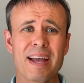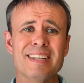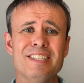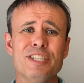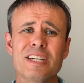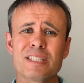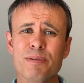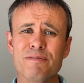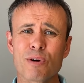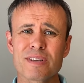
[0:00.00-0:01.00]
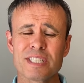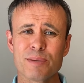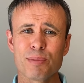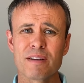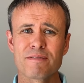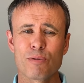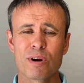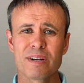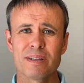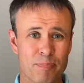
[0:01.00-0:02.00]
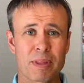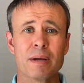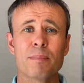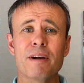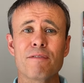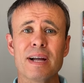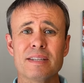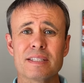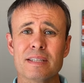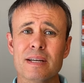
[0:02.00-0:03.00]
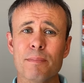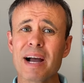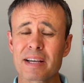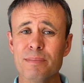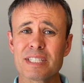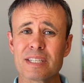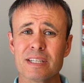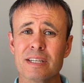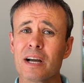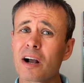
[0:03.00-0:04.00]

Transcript: And just before the ship left Florida, my friends back in Michigan